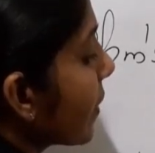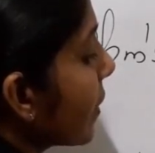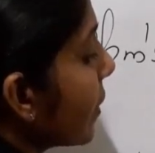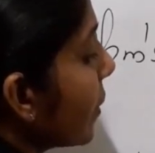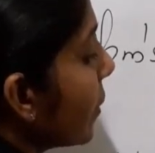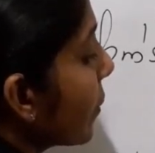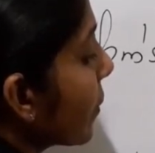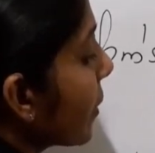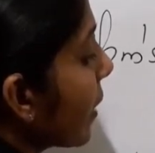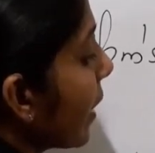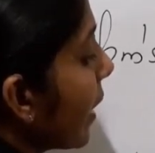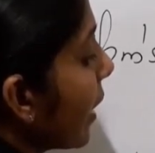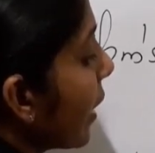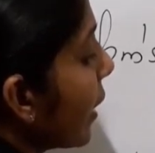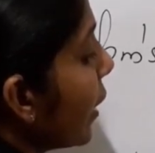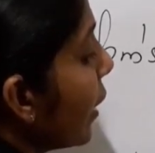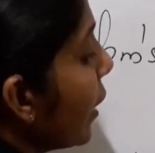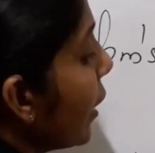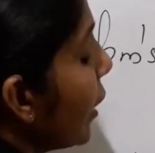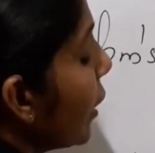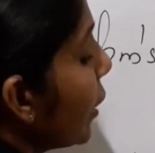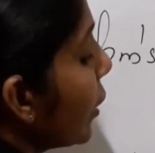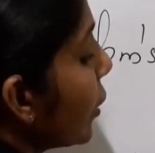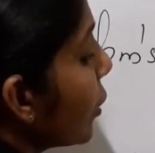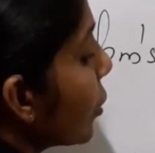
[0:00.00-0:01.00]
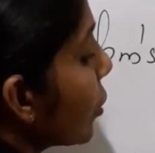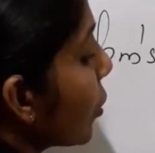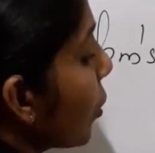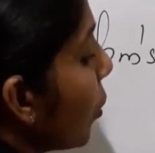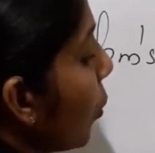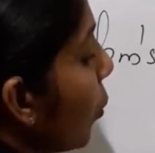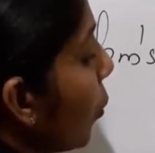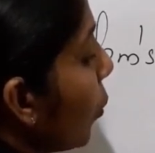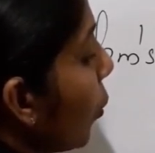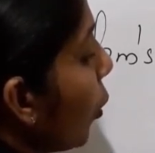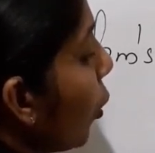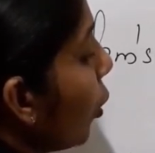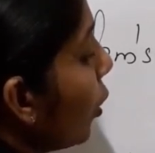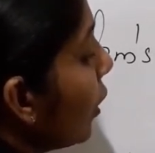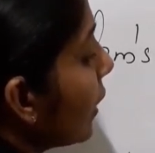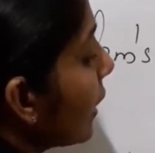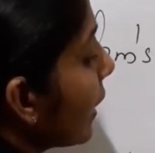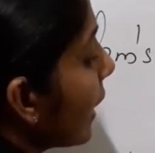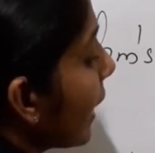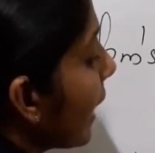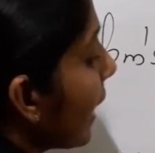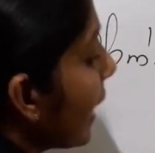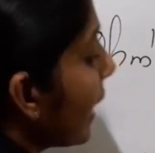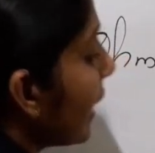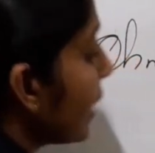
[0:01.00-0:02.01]
Okay, so
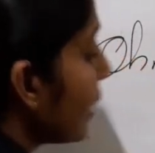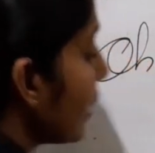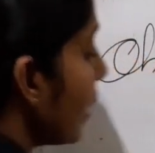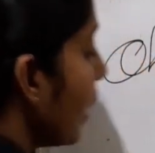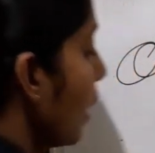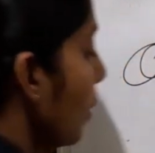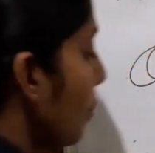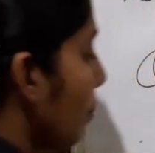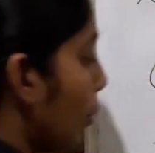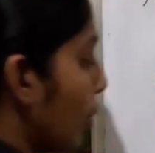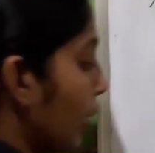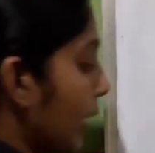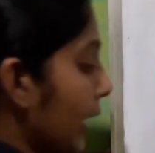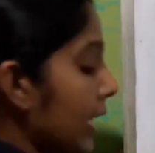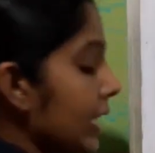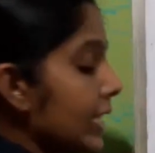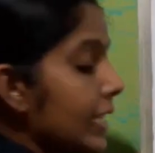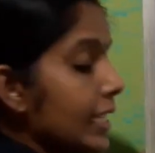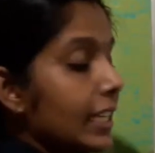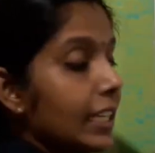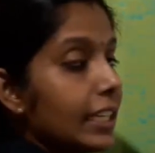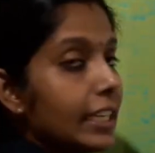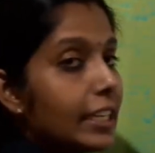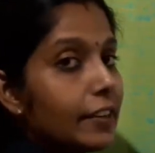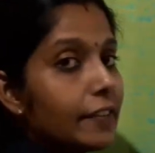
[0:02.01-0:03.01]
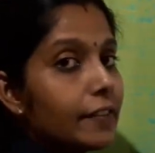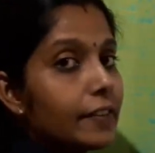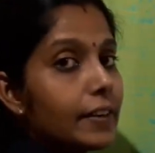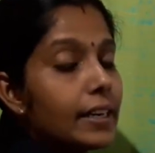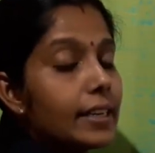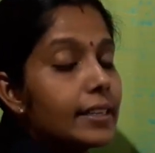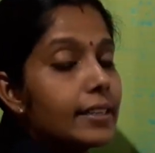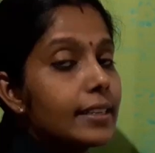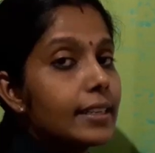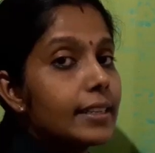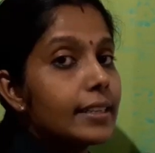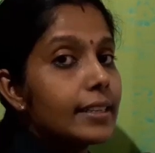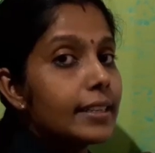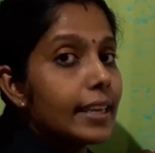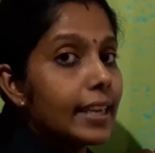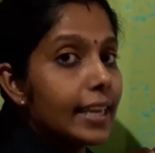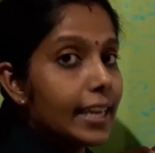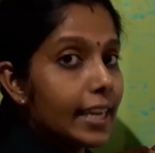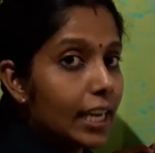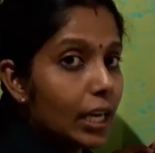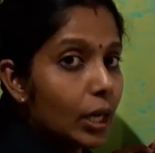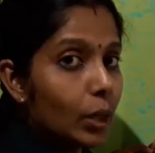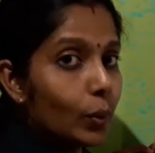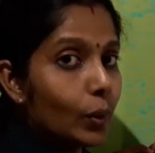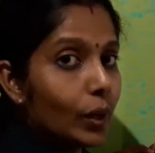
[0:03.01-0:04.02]
voltage, potential difference is
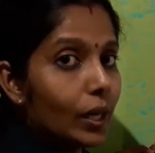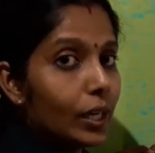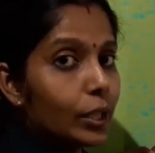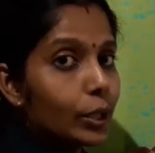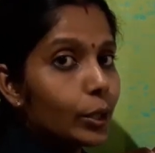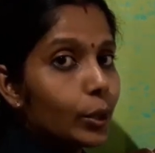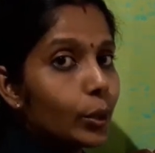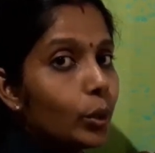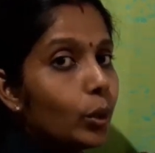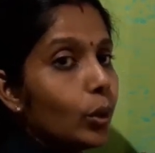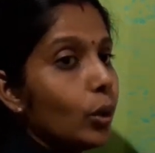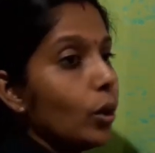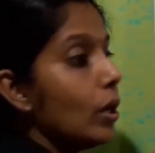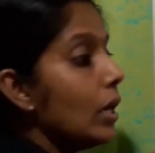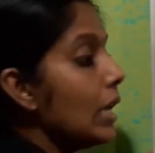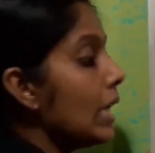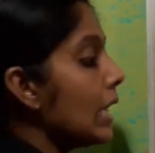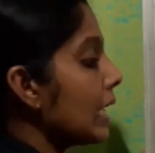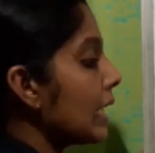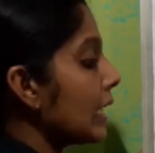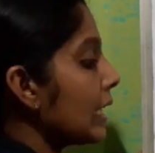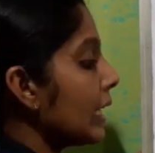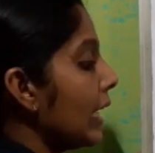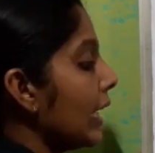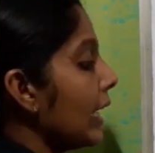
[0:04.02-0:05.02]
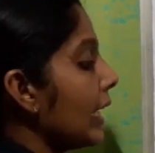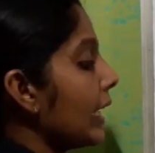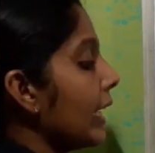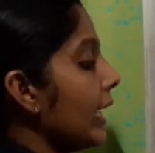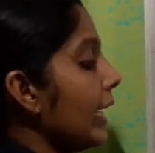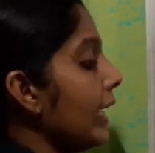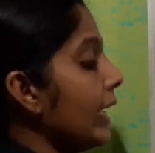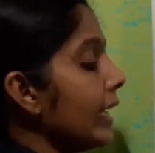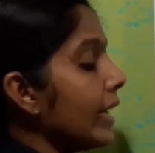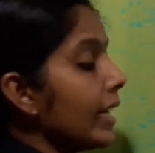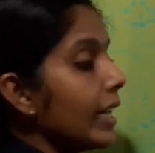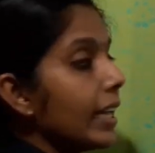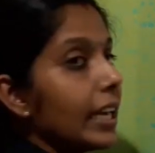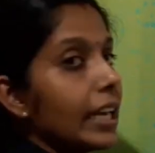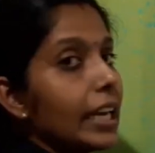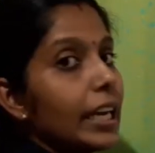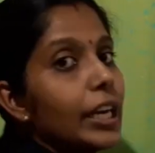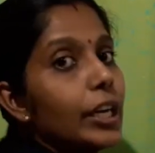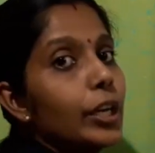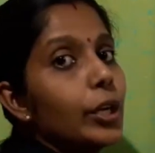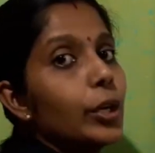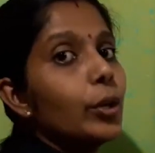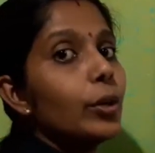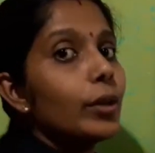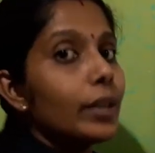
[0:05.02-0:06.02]
equal to current
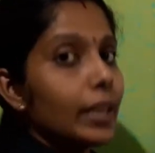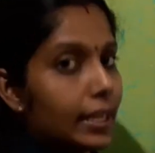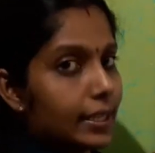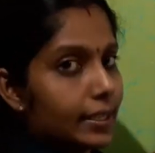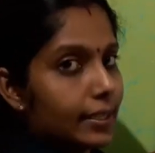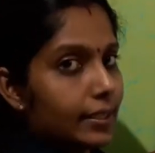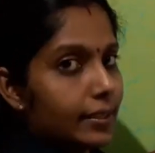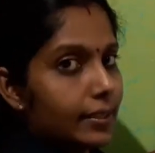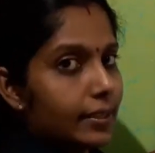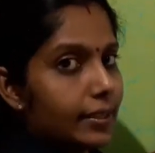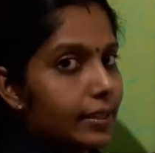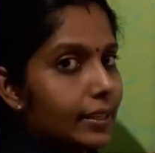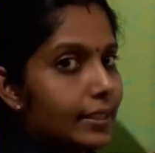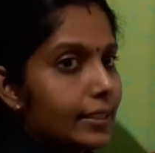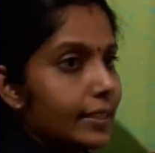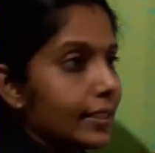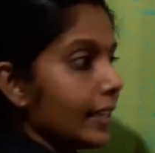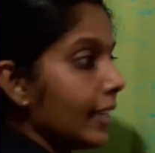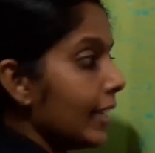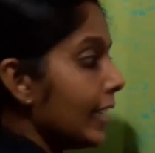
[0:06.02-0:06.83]
into resistance.